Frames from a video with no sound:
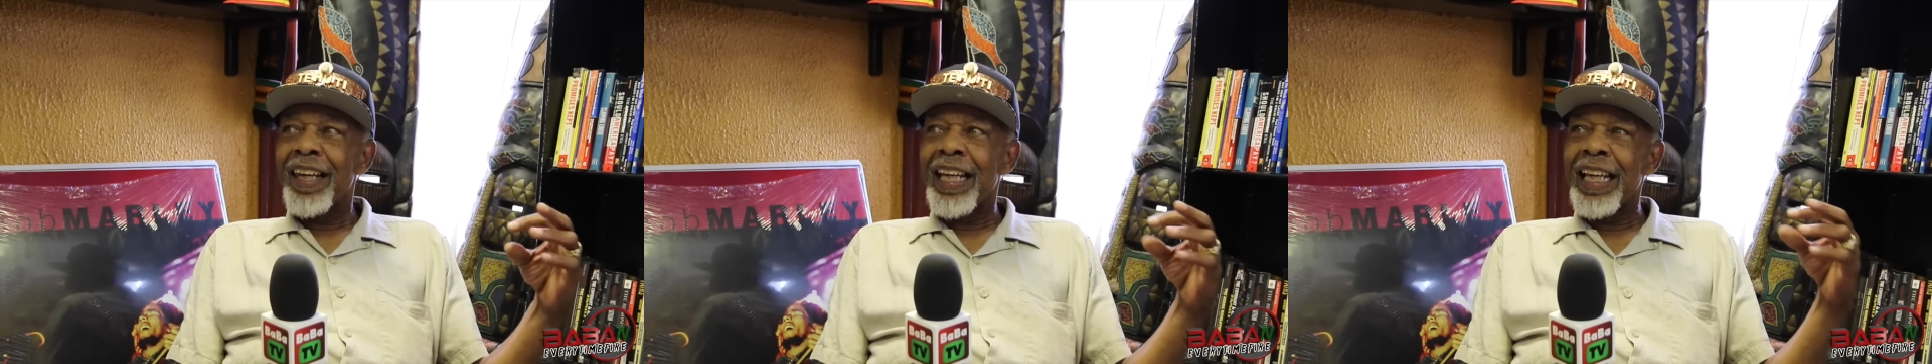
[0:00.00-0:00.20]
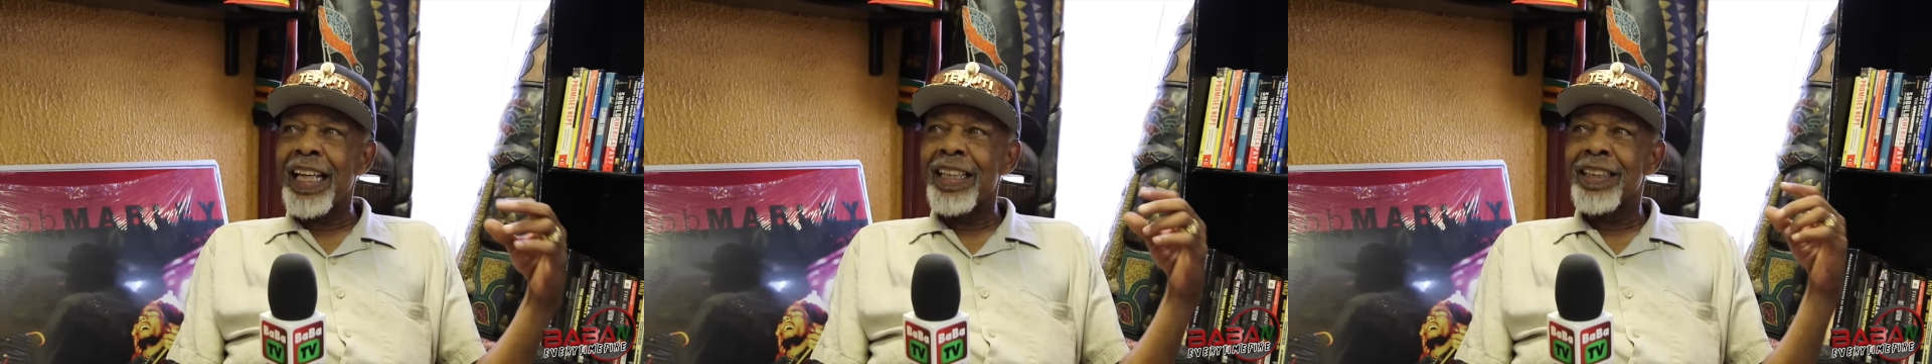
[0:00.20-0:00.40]

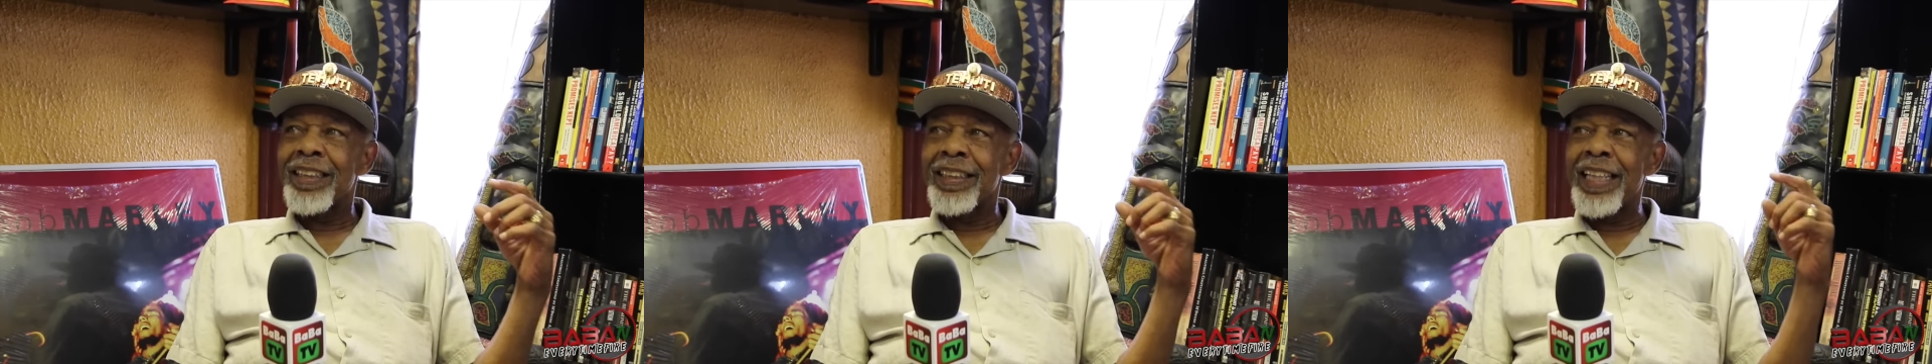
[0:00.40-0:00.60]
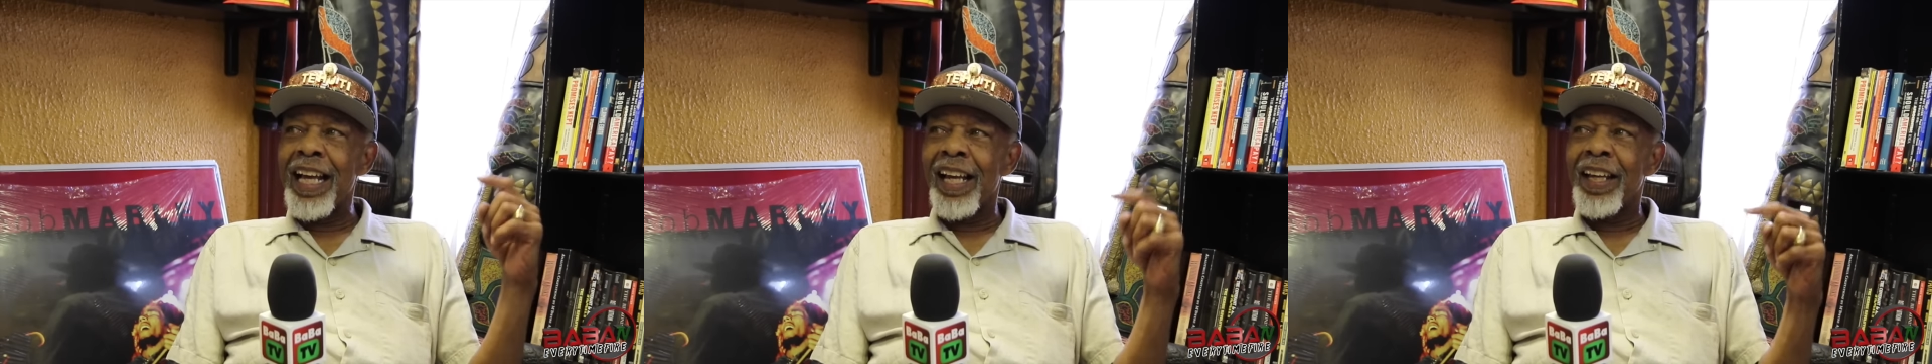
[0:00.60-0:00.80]

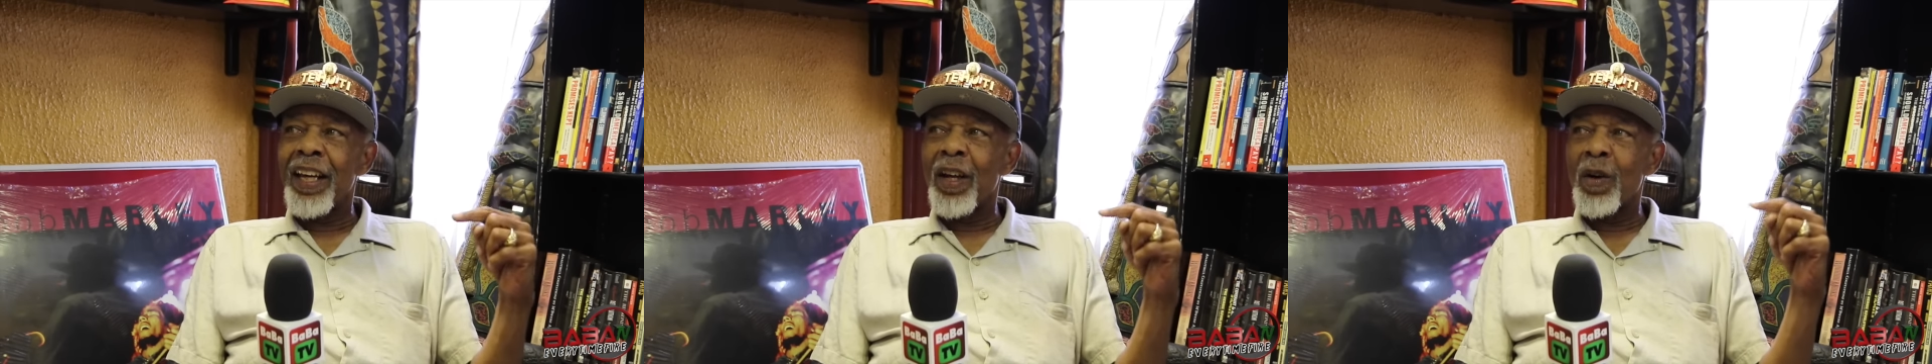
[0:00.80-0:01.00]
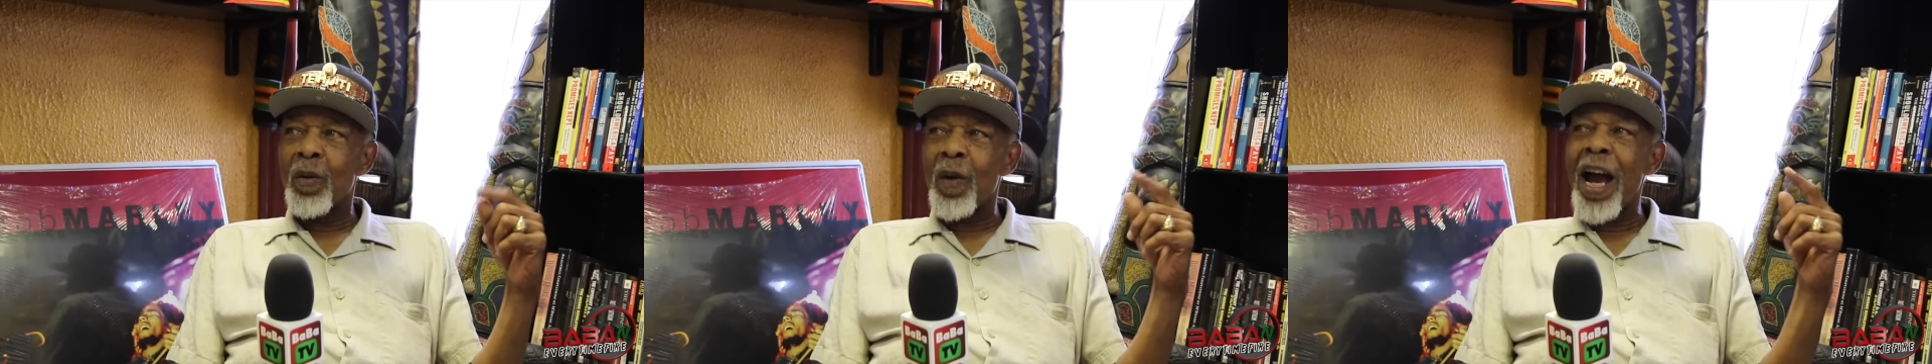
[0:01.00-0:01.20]
is
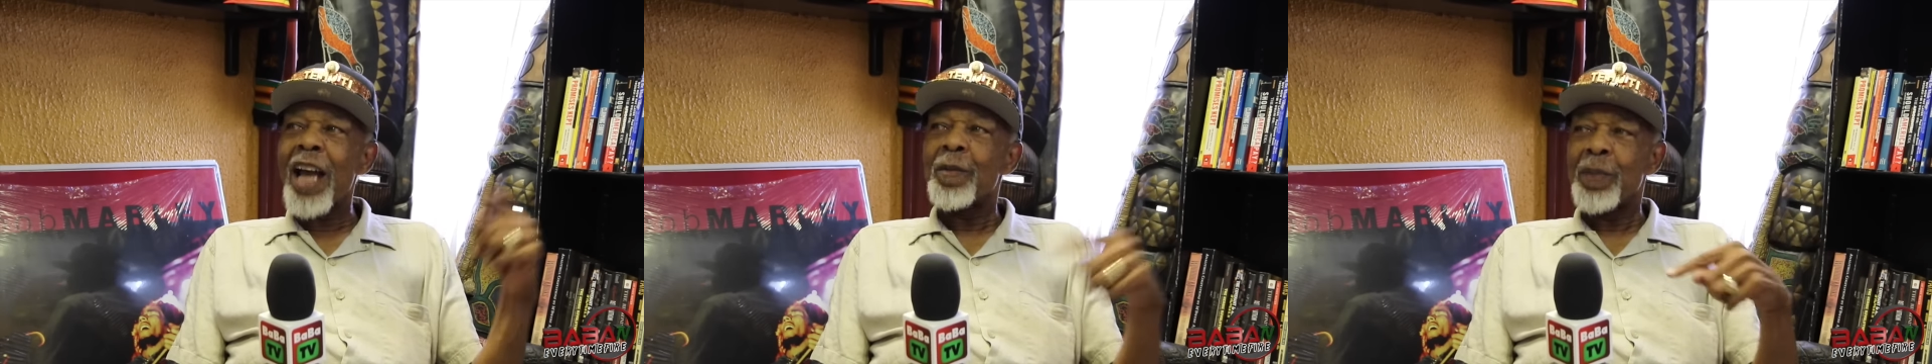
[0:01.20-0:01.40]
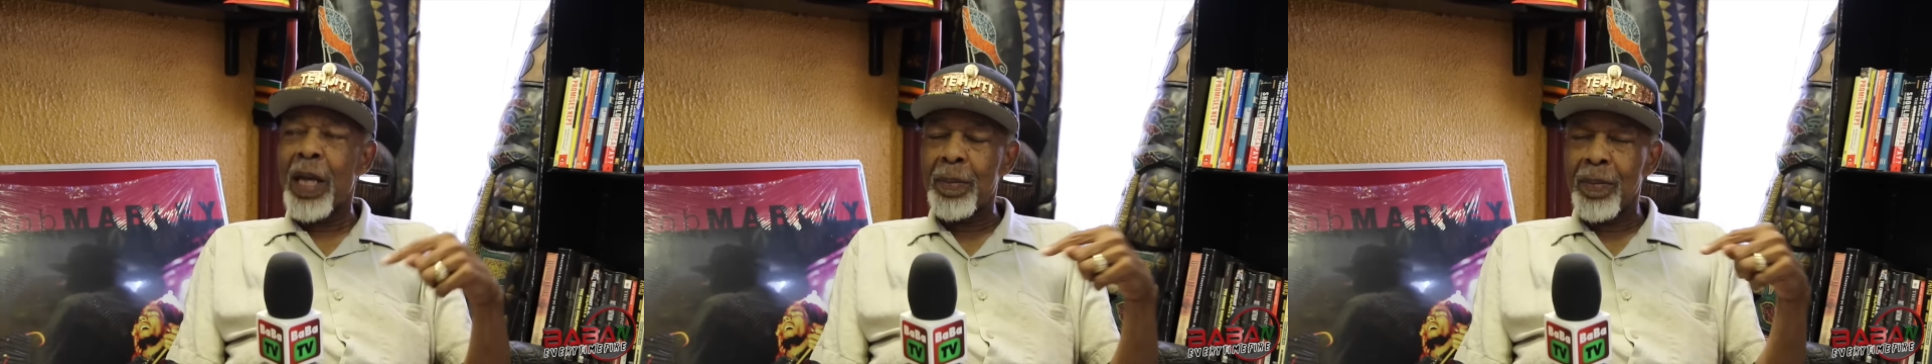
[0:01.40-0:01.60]
telling
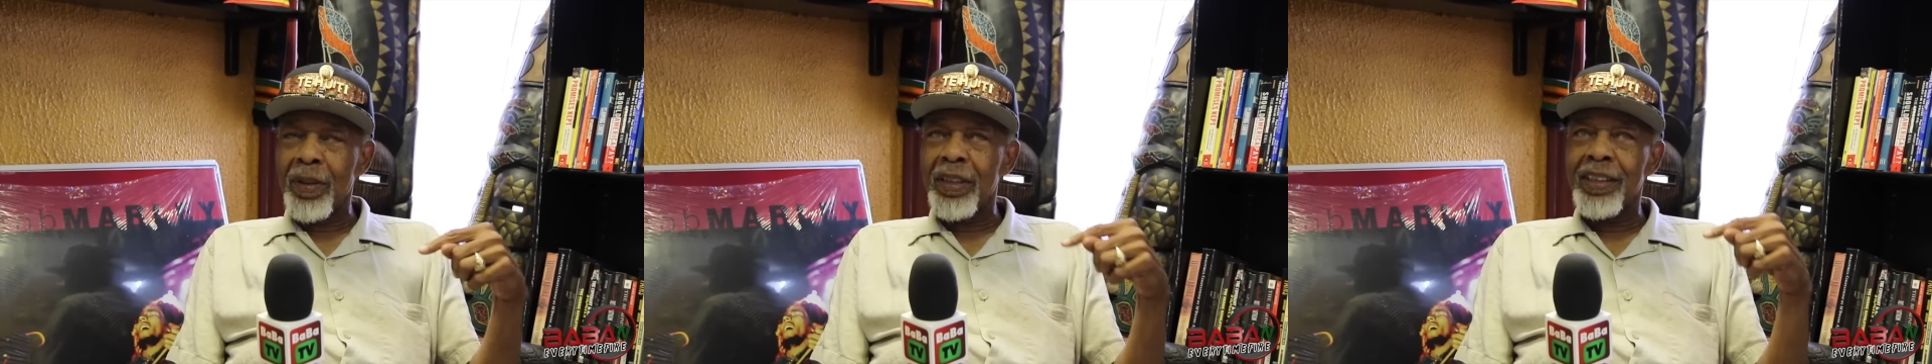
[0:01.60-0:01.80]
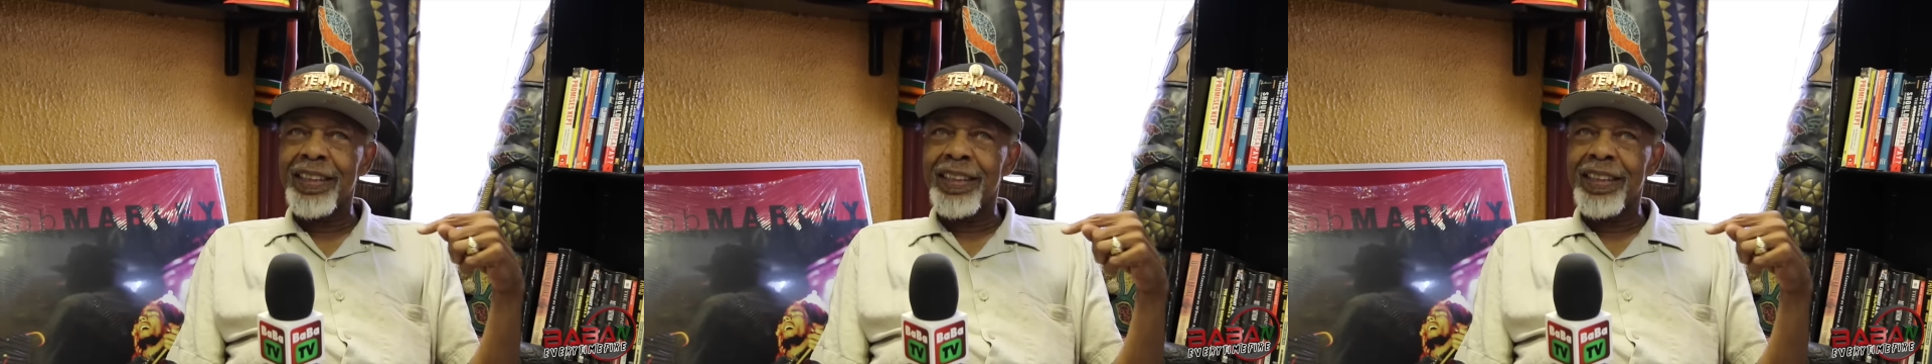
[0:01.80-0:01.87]
white people